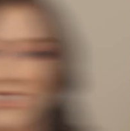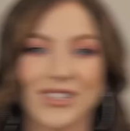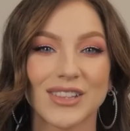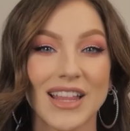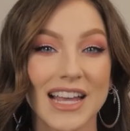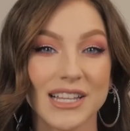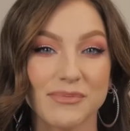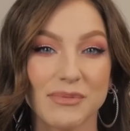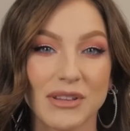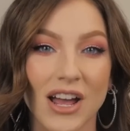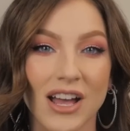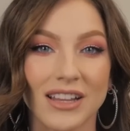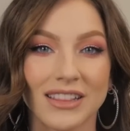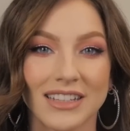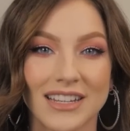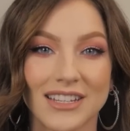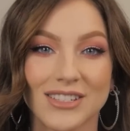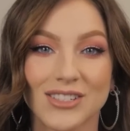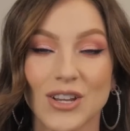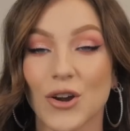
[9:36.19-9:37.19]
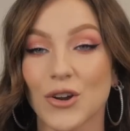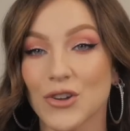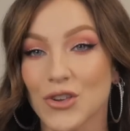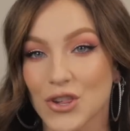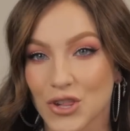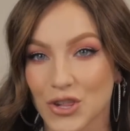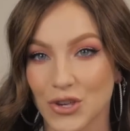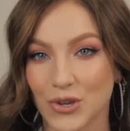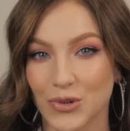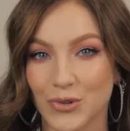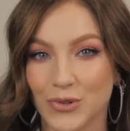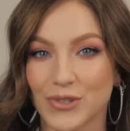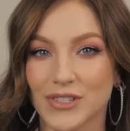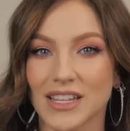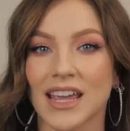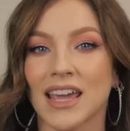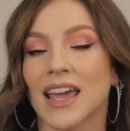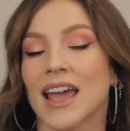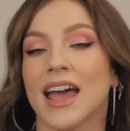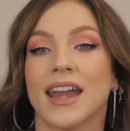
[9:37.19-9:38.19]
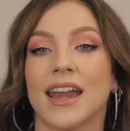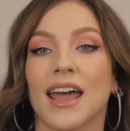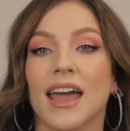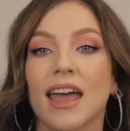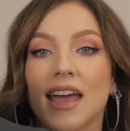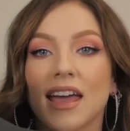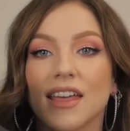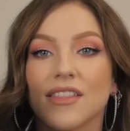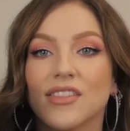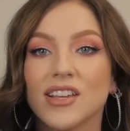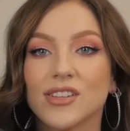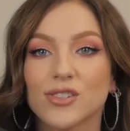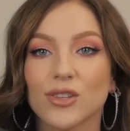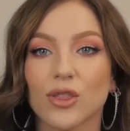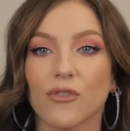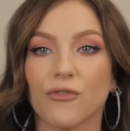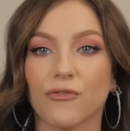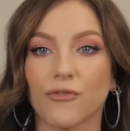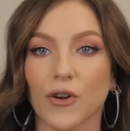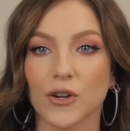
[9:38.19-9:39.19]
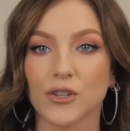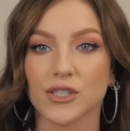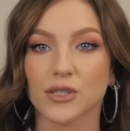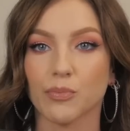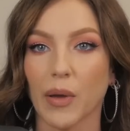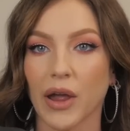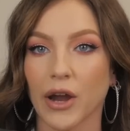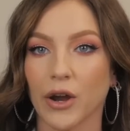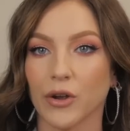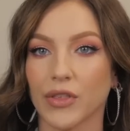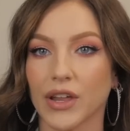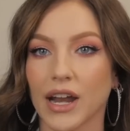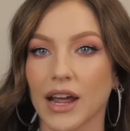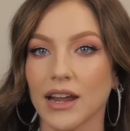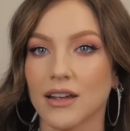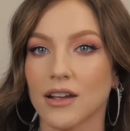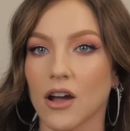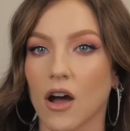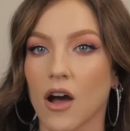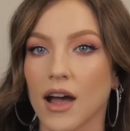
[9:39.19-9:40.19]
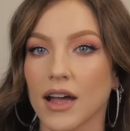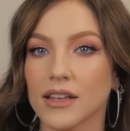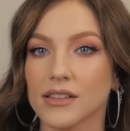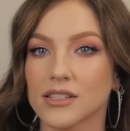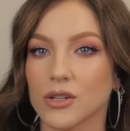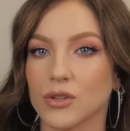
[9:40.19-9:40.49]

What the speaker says: So last but not least are shoes, and these are the first pair that I got.